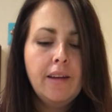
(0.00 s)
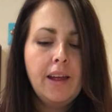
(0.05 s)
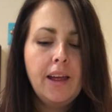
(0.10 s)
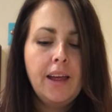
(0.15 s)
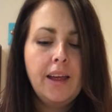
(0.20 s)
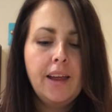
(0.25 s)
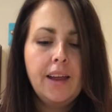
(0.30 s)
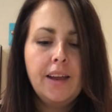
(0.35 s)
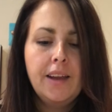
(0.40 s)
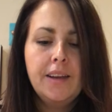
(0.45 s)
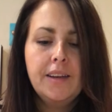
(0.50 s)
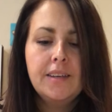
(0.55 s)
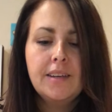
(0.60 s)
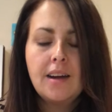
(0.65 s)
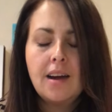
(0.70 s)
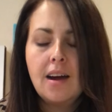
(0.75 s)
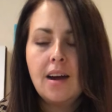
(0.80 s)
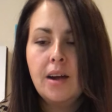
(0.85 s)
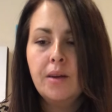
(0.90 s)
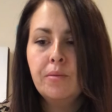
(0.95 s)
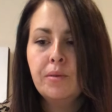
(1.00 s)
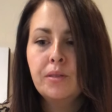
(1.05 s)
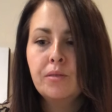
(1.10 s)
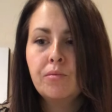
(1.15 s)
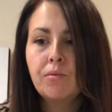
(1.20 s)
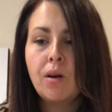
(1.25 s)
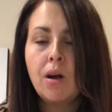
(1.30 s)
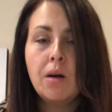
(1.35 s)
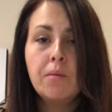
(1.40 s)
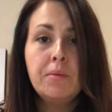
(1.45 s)
And I was
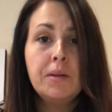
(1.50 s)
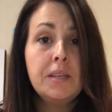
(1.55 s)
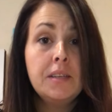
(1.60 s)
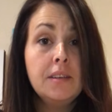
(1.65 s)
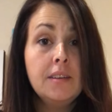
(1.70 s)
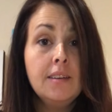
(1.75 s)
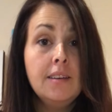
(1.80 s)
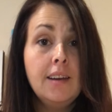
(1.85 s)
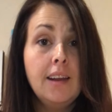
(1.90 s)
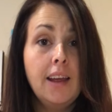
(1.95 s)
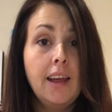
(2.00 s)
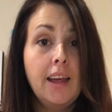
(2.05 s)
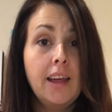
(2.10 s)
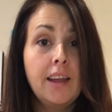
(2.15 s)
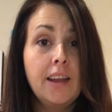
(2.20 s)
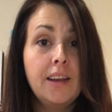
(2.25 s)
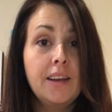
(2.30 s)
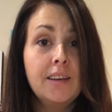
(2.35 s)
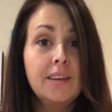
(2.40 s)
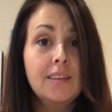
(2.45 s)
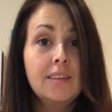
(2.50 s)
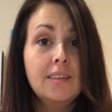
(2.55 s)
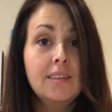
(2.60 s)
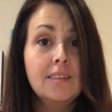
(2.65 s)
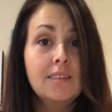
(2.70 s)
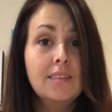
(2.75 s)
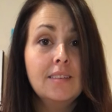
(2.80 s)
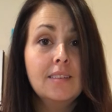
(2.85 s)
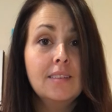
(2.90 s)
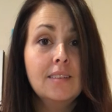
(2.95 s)
Robin and
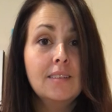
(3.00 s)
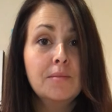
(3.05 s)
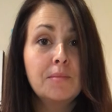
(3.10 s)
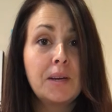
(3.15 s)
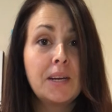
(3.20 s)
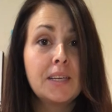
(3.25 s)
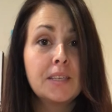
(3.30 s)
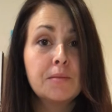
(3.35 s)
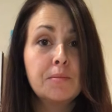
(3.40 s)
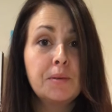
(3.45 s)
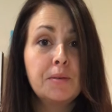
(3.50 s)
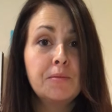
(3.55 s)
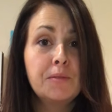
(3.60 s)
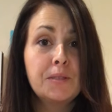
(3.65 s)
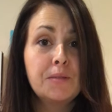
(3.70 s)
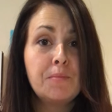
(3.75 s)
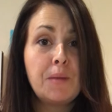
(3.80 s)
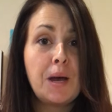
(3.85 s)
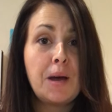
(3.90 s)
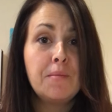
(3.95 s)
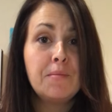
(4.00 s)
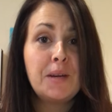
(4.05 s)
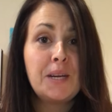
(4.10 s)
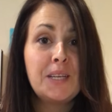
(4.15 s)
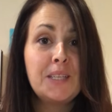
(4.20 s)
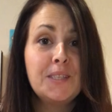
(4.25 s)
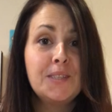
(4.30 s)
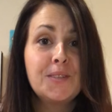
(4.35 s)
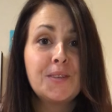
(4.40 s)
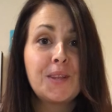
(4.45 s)
my husband was
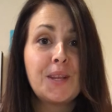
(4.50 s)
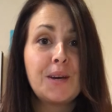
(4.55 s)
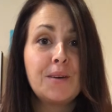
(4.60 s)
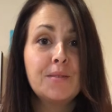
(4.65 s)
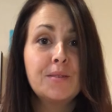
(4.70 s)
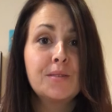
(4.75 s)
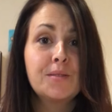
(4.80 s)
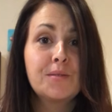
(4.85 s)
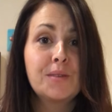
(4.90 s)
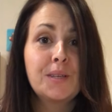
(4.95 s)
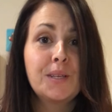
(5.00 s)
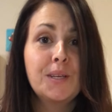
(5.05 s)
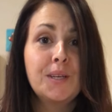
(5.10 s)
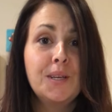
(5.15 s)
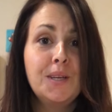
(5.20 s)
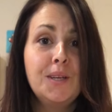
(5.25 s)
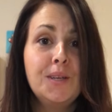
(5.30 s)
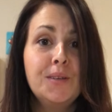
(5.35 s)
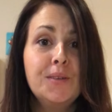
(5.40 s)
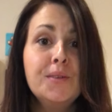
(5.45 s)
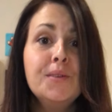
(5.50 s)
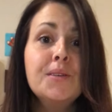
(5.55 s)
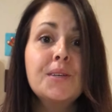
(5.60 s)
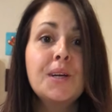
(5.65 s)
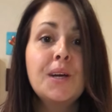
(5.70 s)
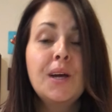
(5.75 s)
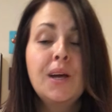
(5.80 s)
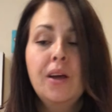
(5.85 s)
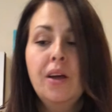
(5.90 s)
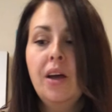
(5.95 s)
Batman, so that was really cute.
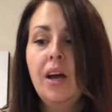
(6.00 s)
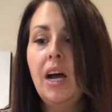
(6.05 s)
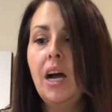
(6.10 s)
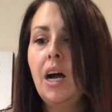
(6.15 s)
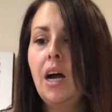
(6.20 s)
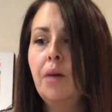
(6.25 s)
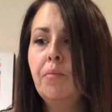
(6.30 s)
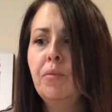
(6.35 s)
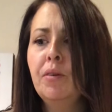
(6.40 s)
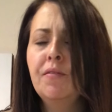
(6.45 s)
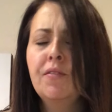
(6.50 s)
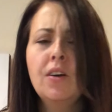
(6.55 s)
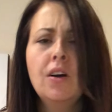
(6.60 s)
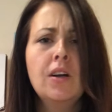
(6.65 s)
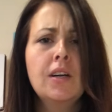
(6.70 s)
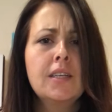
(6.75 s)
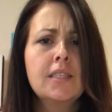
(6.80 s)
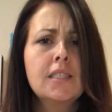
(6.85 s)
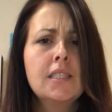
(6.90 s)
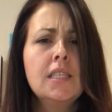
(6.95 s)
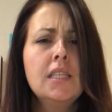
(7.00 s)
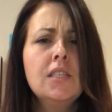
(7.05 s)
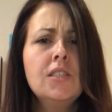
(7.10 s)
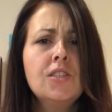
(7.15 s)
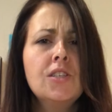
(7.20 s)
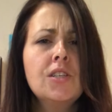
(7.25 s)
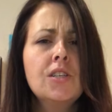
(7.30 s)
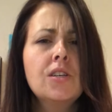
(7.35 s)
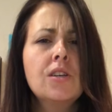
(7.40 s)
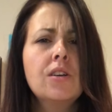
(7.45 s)
We've gone as
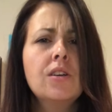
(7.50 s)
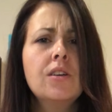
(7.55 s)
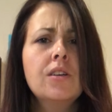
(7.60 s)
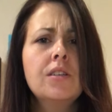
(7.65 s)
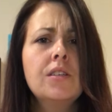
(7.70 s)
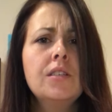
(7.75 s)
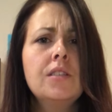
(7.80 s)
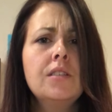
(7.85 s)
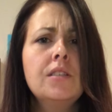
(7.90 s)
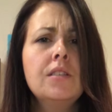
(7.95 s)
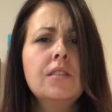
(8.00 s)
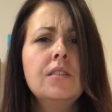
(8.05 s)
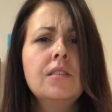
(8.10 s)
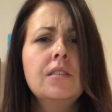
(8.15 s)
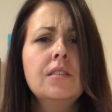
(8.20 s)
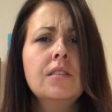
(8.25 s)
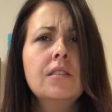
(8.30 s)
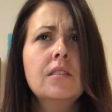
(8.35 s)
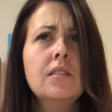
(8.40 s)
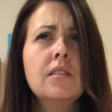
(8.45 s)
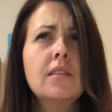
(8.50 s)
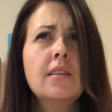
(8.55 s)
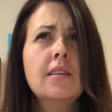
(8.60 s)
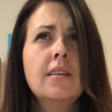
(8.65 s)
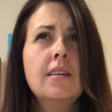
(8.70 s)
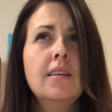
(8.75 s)
Ninja Turtles.